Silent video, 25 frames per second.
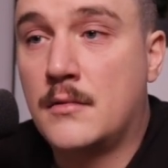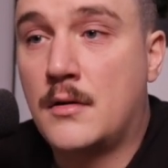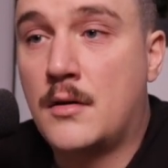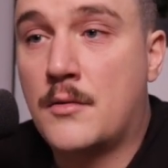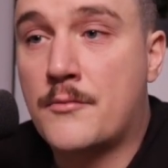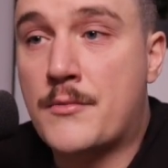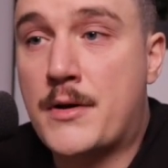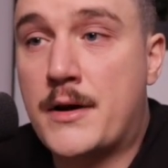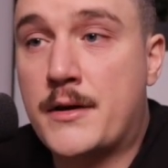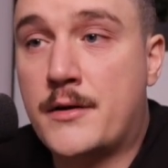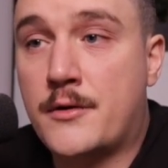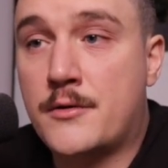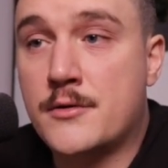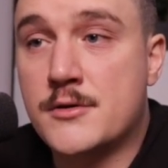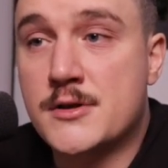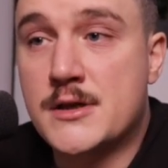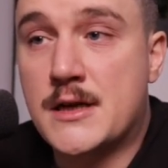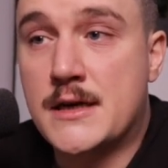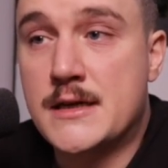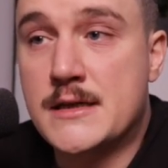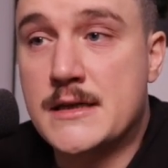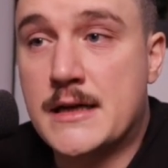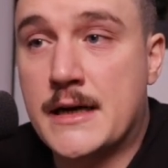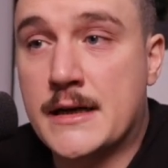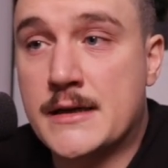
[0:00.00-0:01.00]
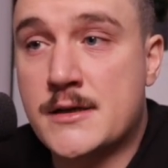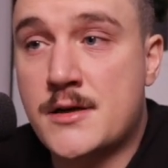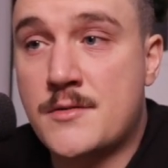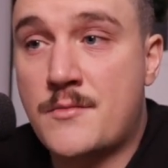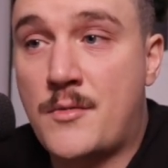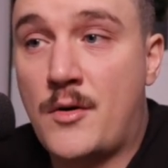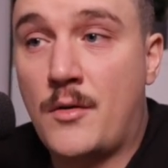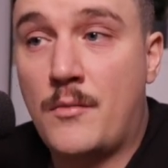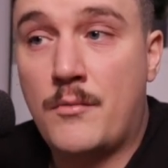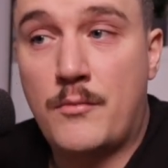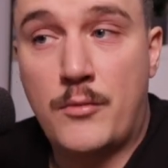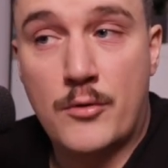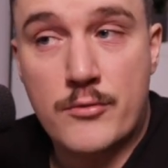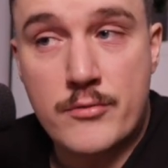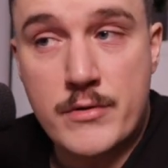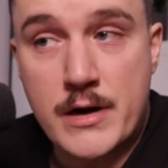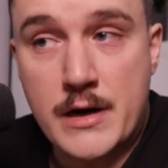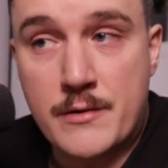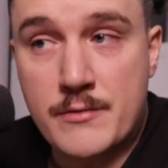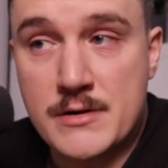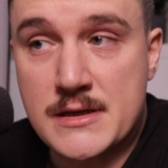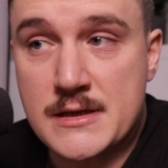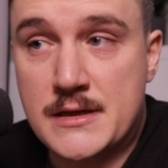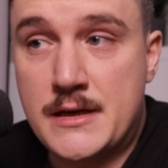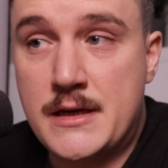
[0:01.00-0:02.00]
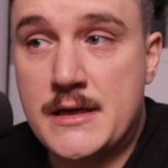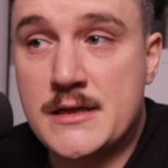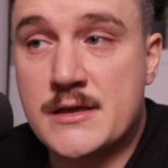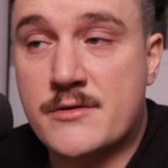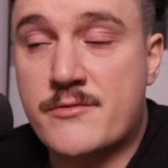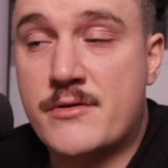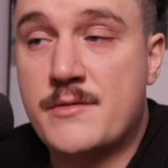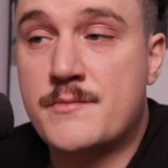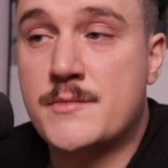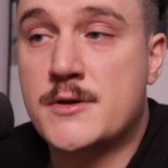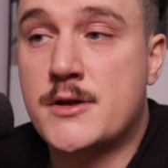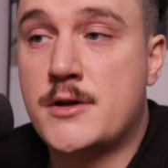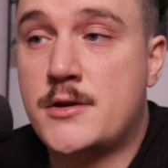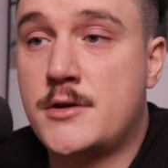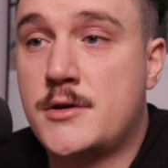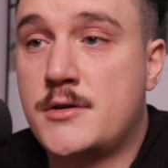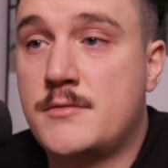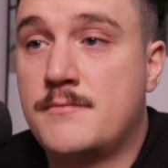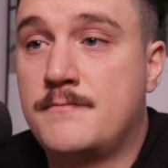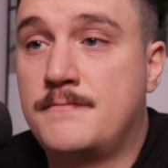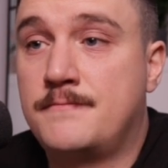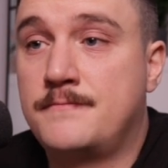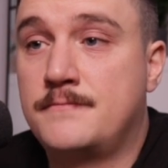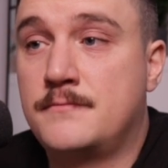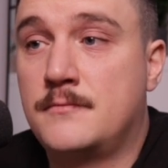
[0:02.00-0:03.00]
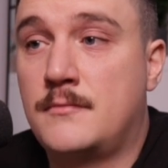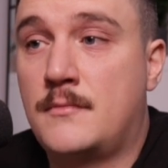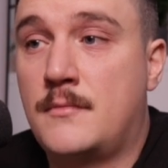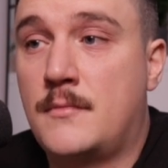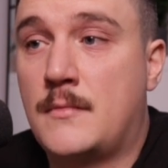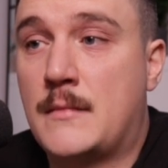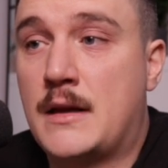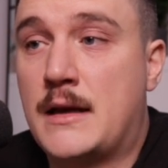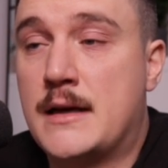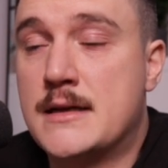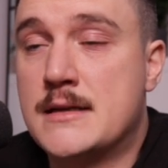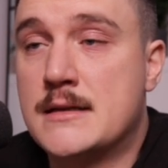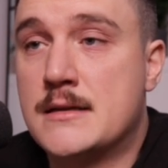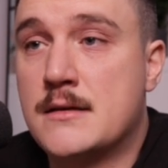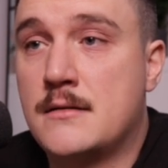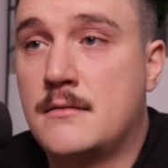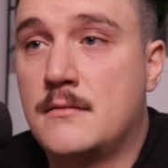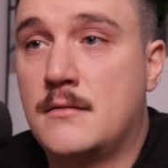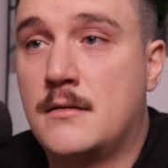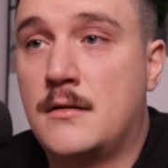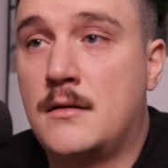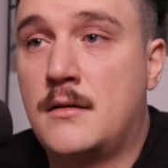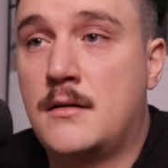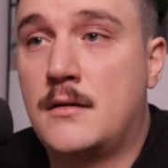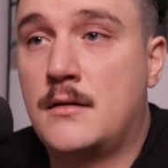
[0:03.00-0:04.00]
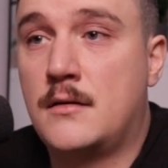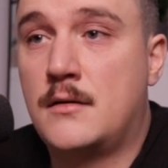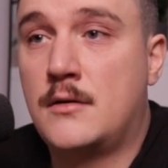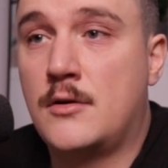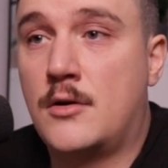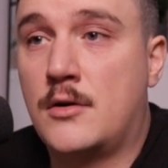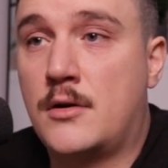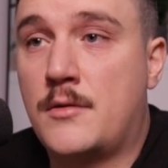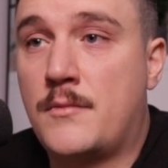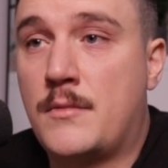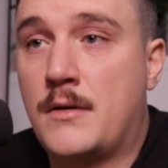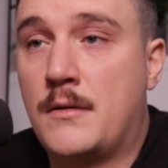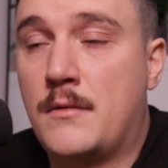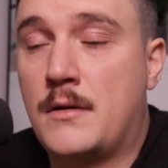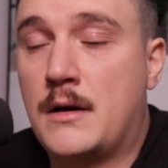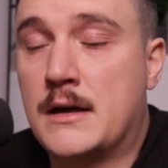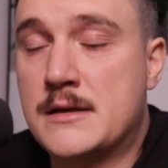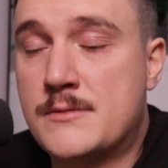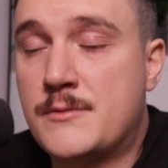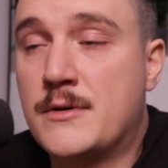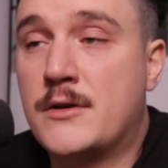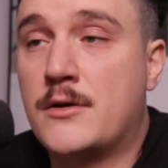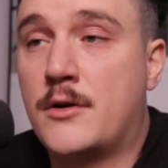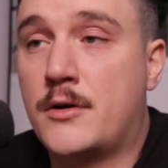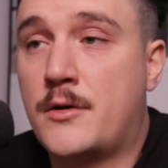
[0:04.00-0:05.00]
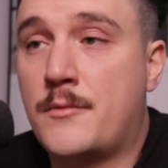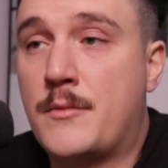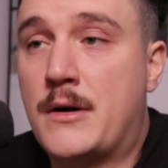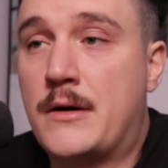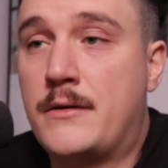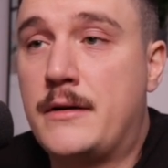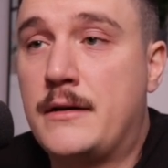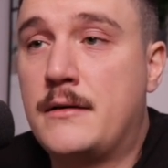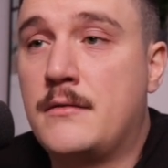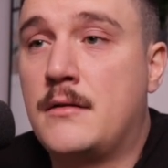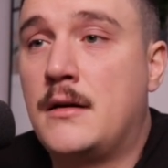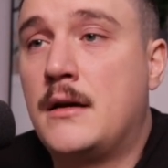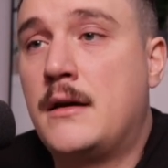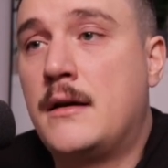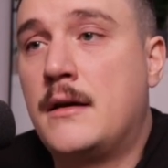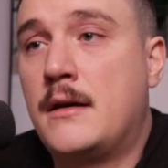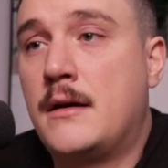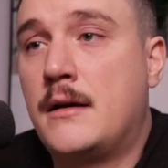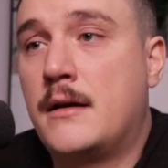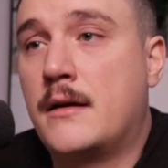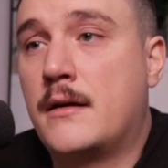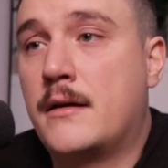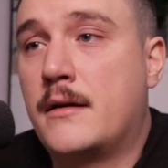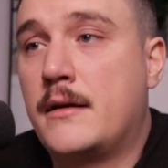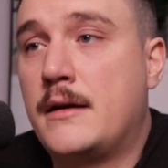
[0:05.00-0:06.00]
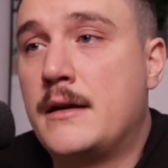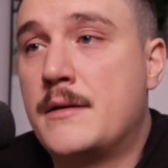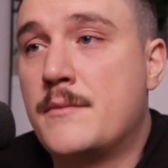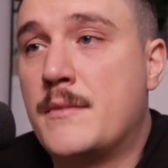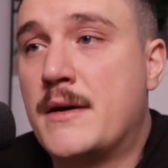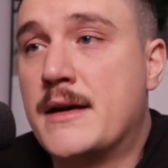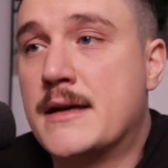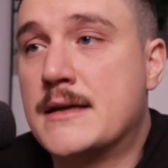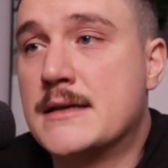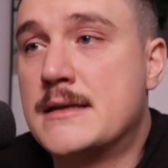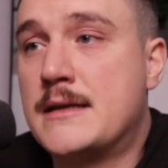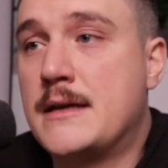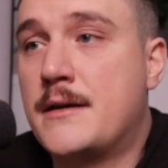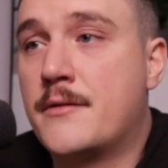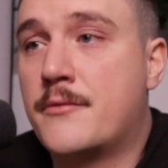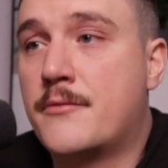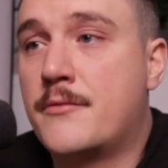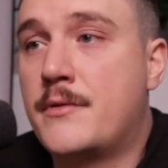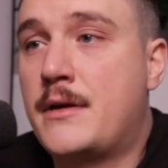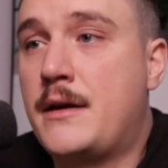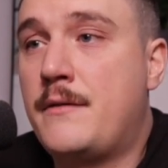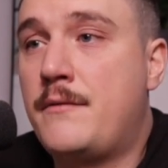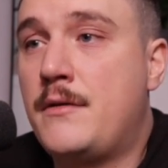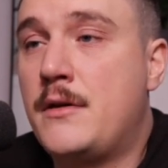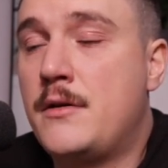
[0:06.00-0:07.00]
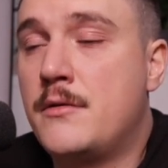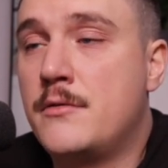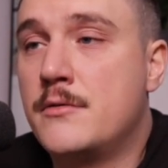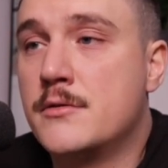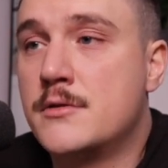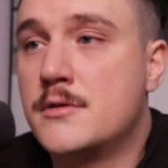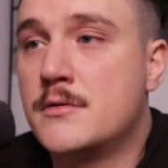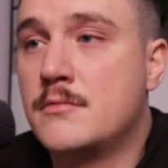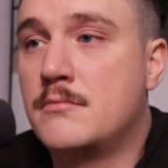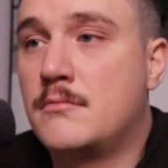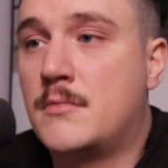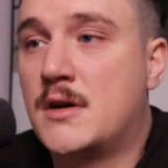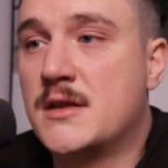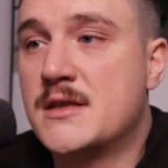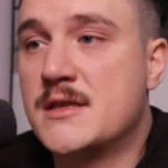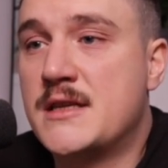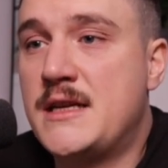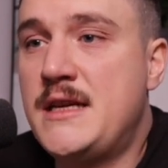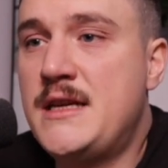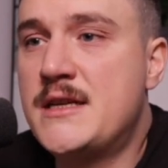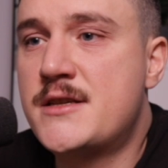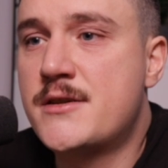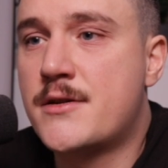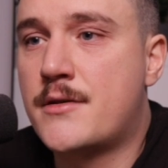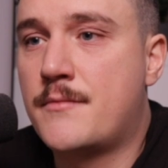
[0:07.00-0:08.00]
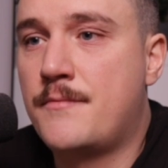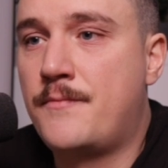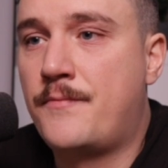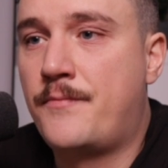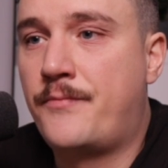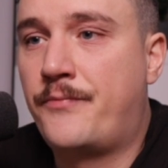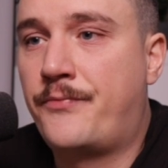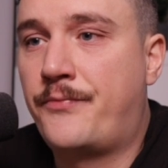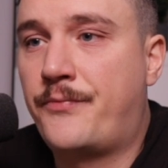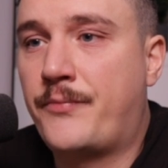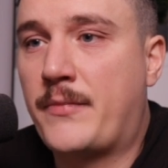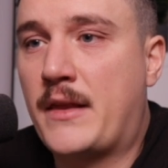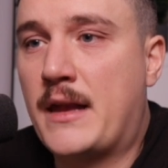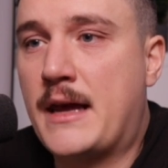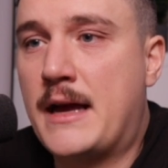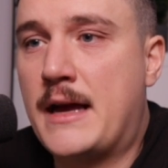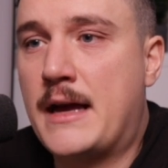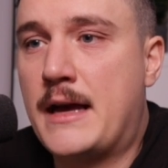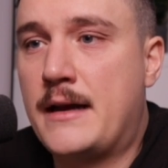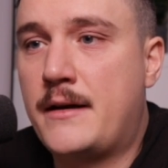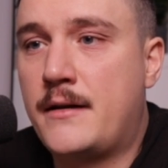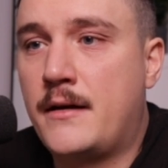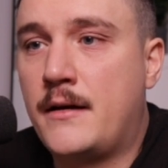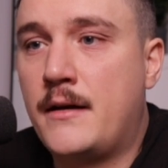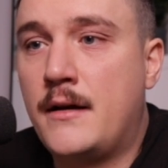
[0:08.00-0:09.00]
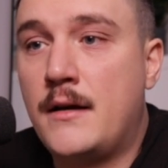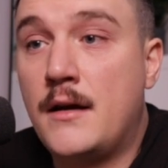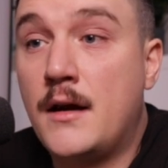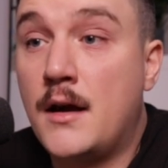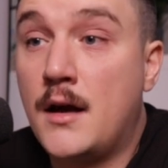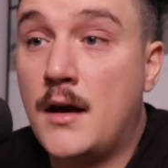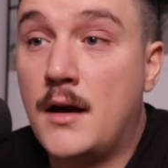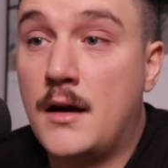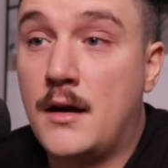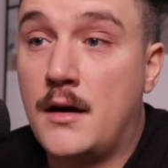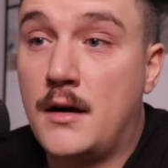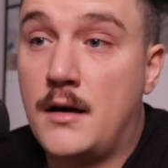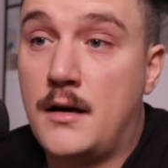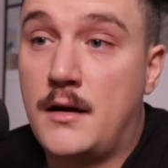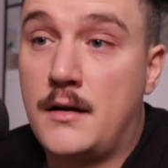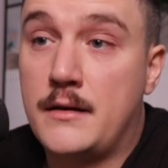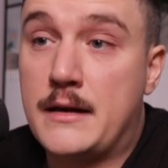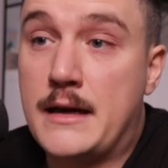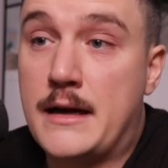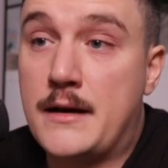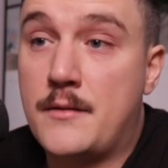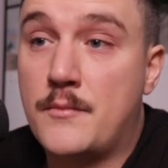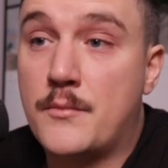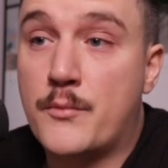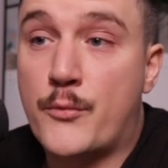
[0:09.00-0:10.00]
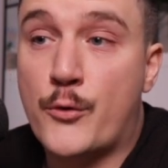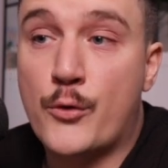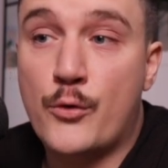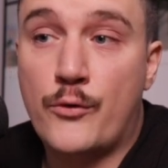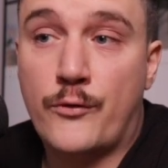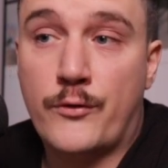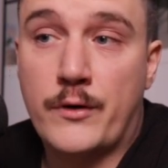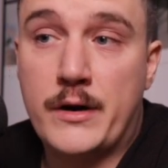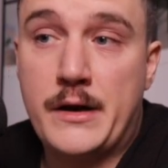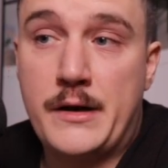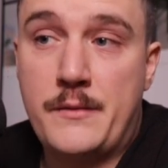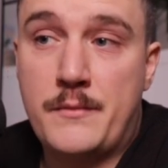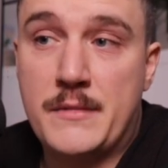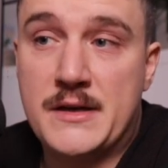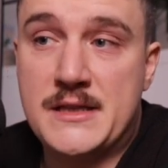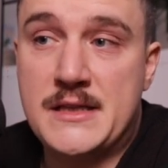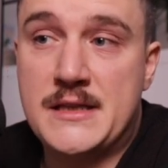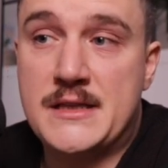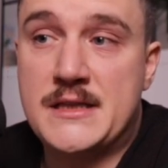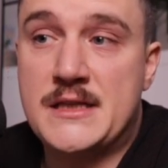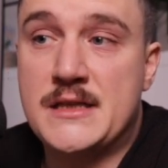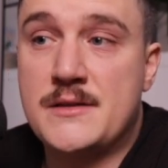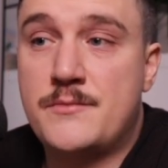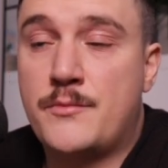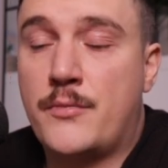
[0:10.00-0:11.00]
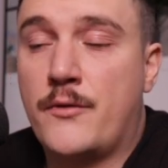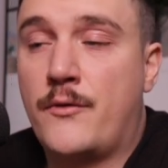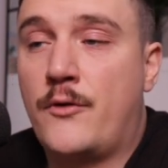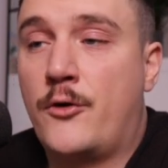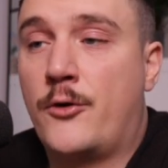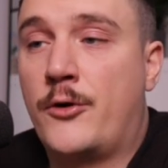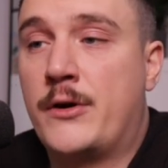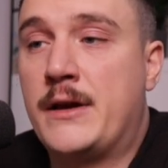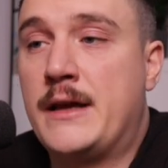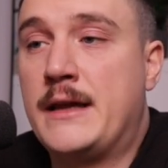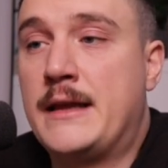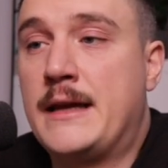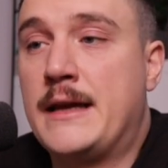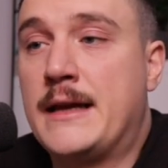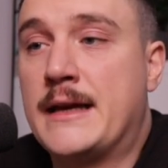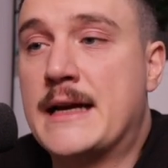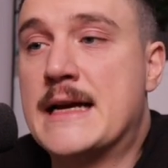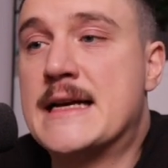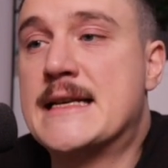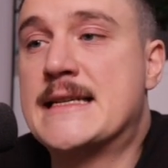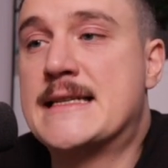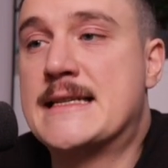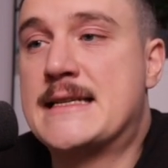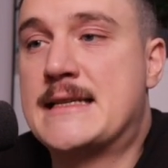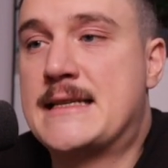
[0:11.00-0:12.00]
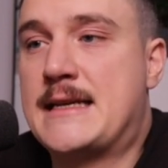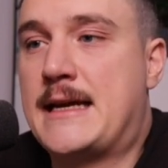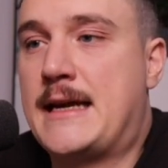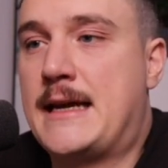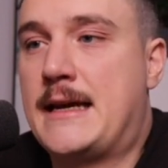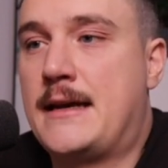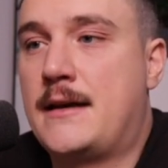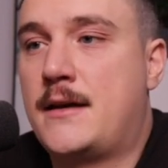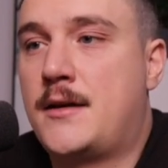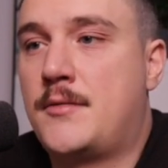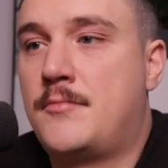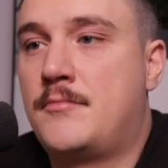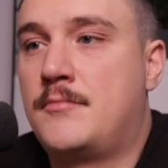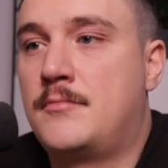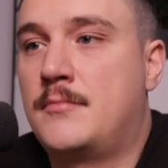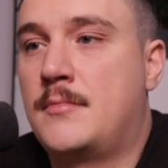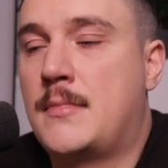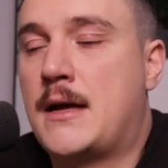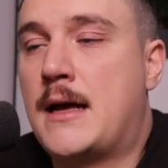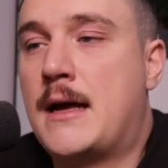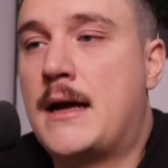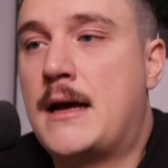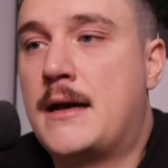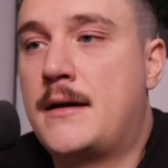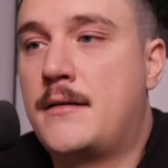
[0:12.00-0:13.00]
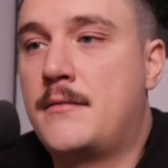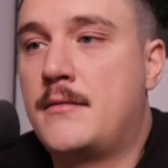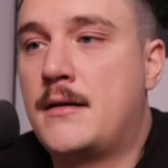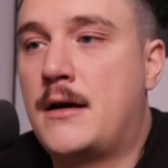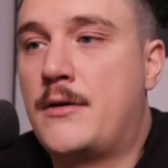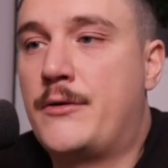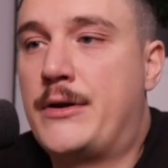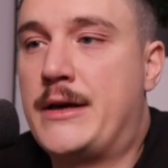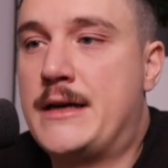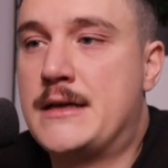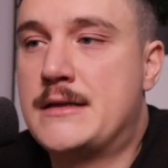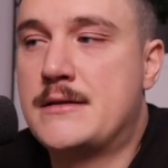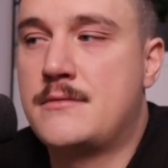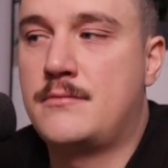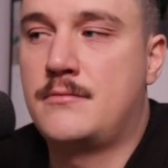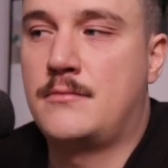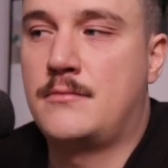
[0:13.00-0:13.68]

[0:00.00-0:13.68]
write concise, actionable pull request descriptions. As we talked about it, it makes the reviews much easier. And then proofread messages before hitting send. And nowadays